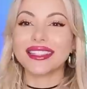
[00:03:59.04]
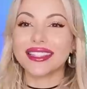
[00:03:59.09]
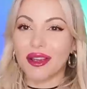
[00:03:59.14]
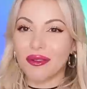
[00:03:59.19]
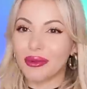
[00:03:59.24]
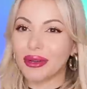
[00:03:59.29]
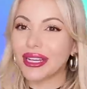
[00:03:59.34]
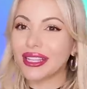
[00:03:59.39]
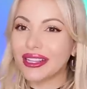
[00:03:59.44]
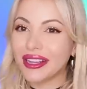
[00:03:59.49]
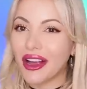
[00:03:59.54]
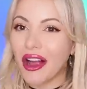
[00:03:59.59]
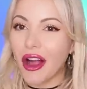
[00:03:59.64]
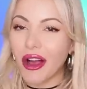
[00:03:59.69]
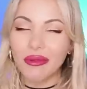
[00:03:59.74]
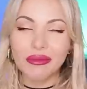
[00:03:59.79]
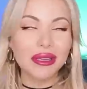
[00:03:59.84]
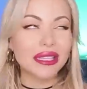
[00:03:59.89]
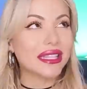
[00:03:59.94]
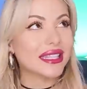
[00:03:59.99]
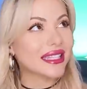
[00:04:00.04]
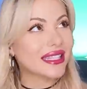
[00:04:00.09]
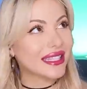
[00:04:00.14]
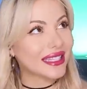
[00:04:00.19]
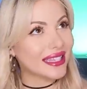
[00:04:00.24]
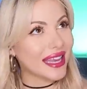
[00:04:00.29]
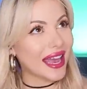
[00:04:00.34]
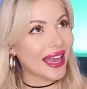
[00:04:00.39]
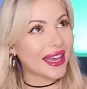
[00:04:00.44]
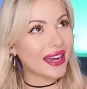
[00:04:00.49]
someone in the comments
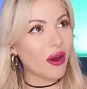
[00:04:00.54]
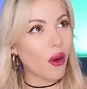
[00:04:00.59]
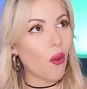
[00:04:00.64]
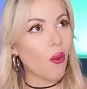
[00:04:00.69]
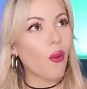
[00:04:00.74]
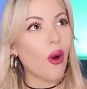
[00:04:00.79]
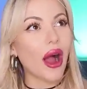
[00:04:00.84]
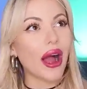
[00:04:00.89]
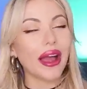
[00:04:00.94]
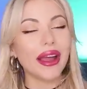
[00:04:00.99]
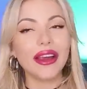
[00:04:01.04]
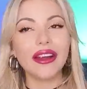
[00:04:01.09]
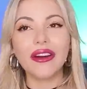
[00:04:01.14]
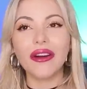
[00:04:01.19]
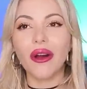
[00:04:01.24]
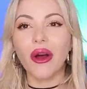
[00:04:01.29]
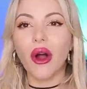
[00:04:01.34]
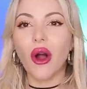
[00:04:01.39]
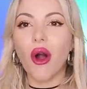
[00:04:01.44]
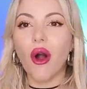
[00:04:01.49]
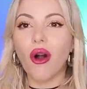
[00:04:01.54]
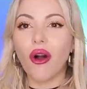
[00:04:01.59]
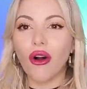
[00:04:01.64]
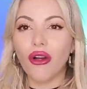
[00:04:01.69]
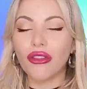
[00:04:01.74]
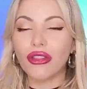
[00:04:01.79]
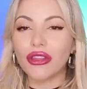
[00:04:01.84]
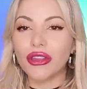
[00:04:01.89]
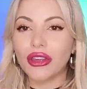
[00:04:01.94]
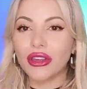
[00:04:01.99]
said, why are
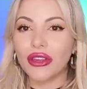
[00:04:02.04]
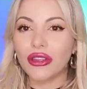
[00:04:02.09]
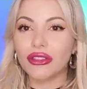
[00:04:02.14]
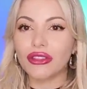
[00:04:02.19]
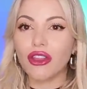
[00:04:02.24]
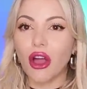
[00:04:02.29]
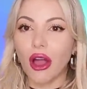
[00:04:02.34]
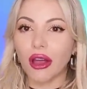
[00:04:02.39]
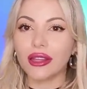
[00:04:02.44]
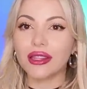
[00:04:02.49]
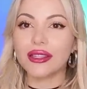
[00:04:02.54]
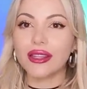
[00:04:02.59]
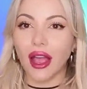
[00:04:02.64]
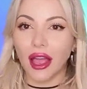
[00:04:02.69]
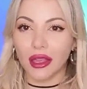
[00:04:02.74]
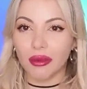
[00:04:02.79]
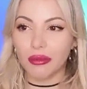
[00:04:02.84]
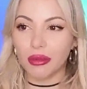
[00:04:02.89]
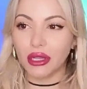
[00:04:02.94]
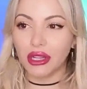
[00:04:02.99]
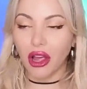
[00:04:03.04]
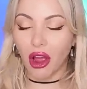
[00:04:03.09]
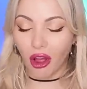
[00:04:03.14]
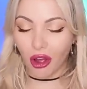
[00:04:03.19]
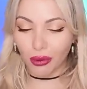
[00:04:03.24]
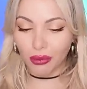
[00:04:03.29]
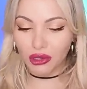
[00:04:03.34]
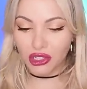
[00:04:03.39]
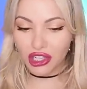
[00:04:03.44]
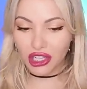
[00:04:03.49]
all the non-diamond
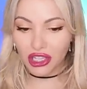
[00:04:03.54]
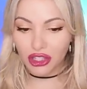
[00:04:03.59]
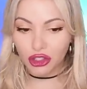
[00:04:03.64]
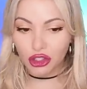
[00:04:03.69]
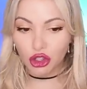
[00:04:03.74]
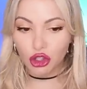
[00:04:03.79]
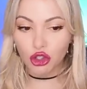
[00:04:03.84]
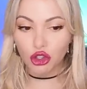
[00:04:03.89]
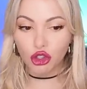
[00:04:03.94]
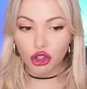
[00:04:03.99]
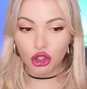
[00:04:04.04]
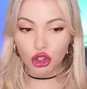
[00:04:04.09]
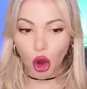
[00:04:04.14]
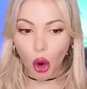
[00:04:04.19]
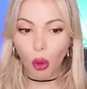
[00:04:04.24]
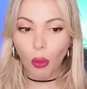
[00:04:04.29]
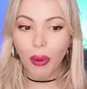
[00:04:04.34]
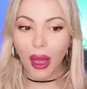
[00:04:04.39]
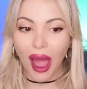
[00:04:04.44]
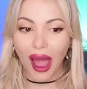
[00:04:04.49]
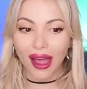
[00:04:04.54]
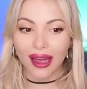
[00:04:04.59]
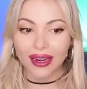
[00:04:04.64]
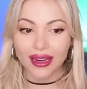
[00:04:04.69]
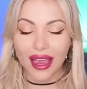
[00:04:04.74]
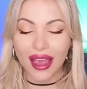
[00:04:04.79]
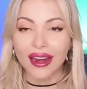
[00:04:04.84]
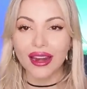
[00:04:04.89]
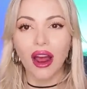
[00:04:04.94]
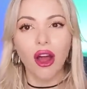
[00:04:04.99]
options so bad?
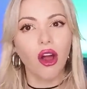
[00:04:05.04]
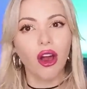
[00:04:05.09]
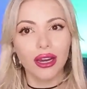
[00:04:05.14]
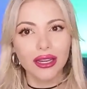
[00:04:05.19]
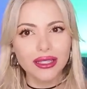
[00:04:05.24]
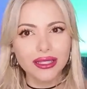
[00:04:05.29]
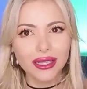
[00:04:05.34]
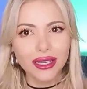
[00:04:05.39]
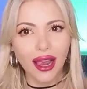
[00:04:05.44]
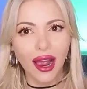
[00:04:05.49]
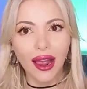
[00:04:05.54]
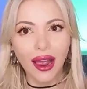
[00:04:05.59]
And honestly,